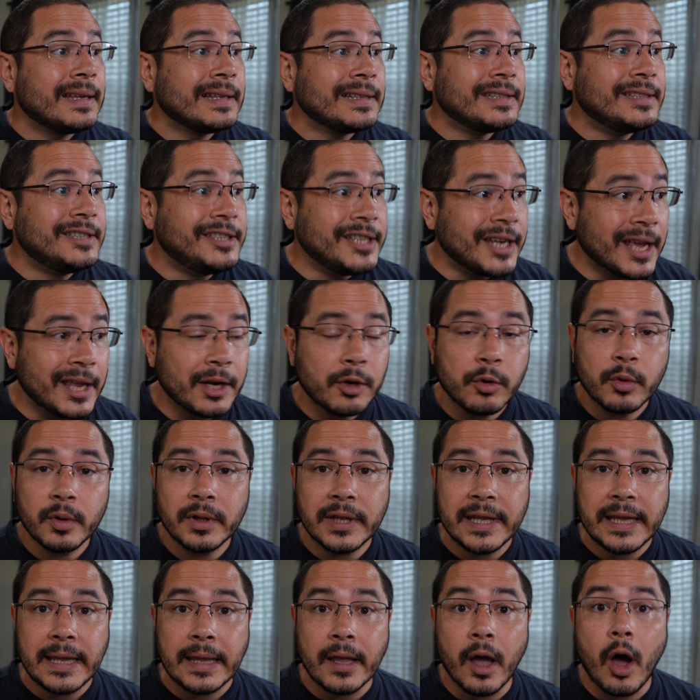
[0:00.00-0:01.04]

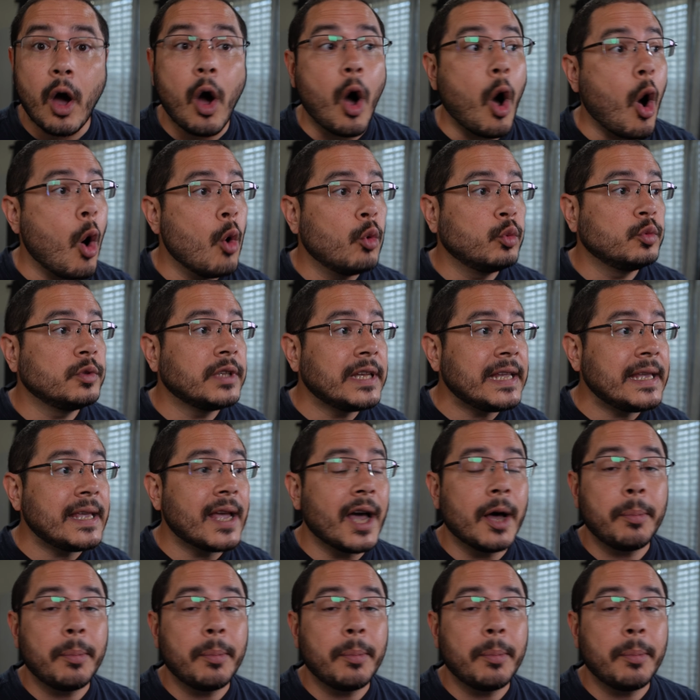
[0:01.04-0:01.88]
generally only